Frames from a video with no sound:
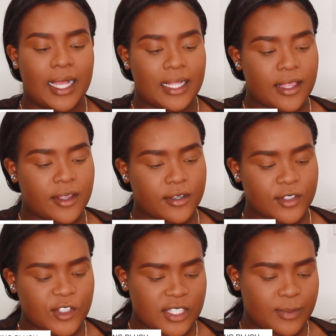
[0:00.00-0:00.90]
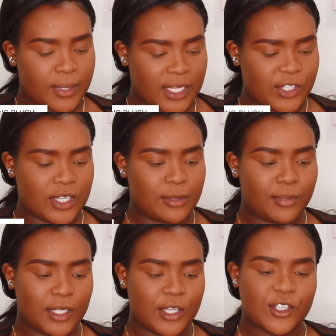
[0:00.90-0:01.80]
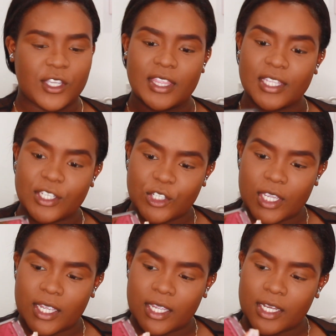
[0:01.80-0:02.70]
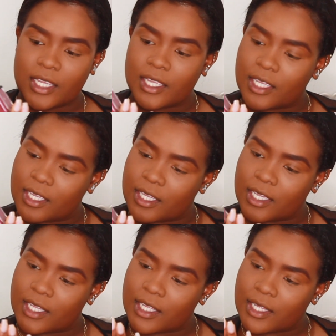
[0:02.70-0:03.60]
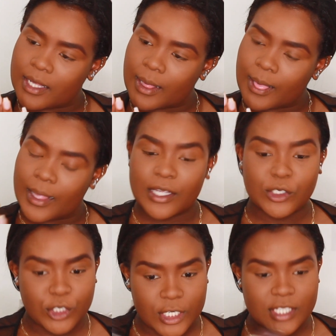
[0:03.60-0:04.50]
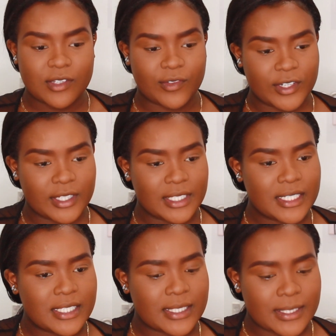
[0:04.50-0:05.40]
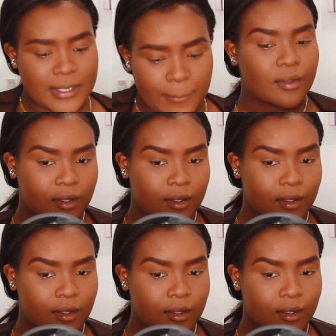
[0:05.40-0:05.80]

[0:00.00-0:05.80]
LA Girl Just Blushing Blush in the shade Just Fearless.